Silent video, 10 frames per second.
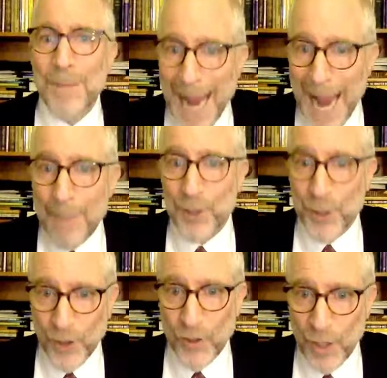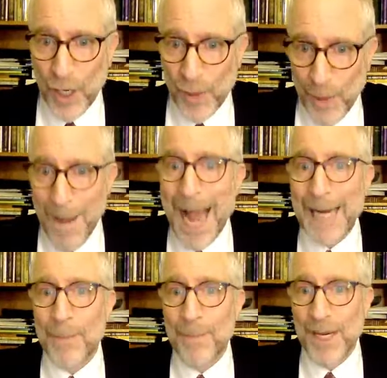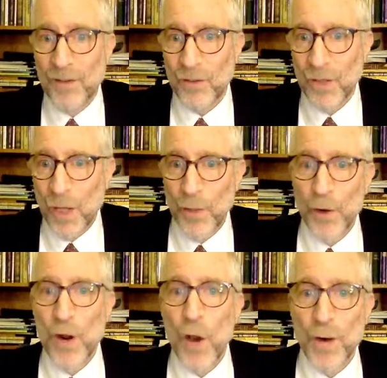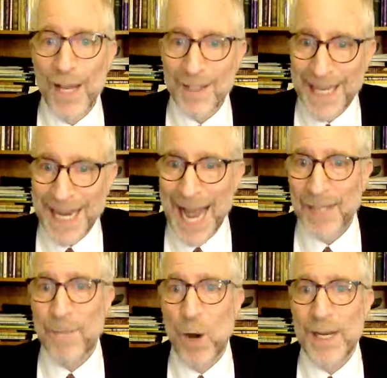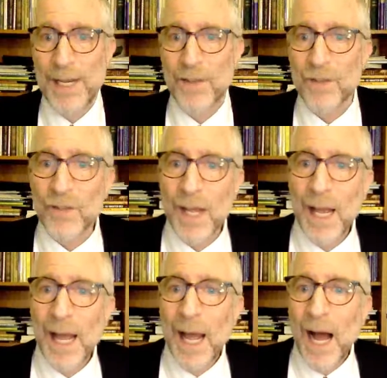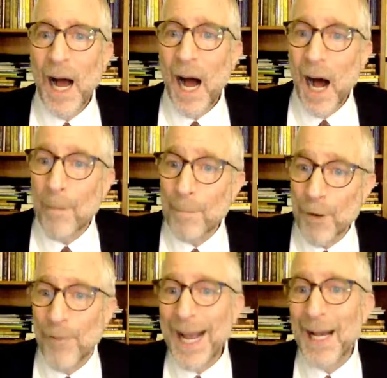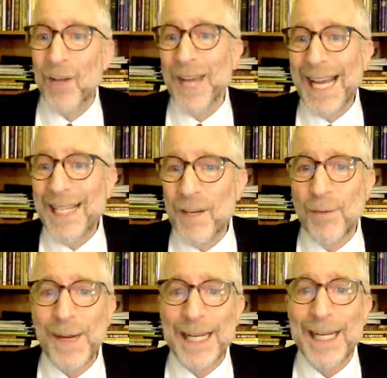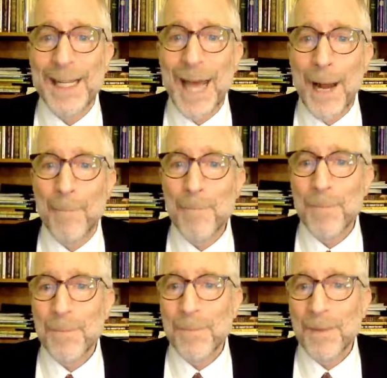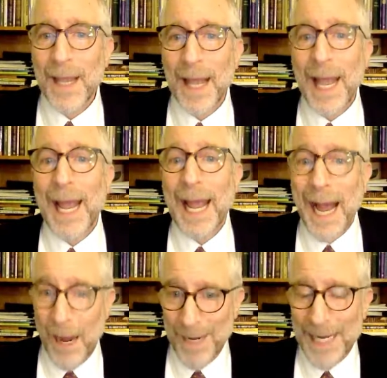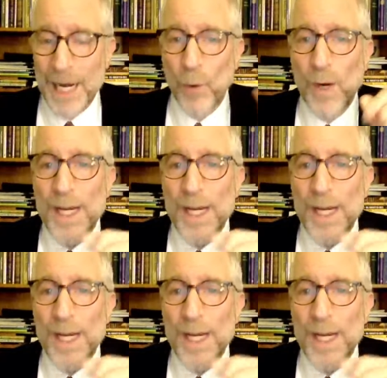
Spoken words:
captures the Maccabees. They're known as the Hasmoneans. Prevailed and defeated them. And here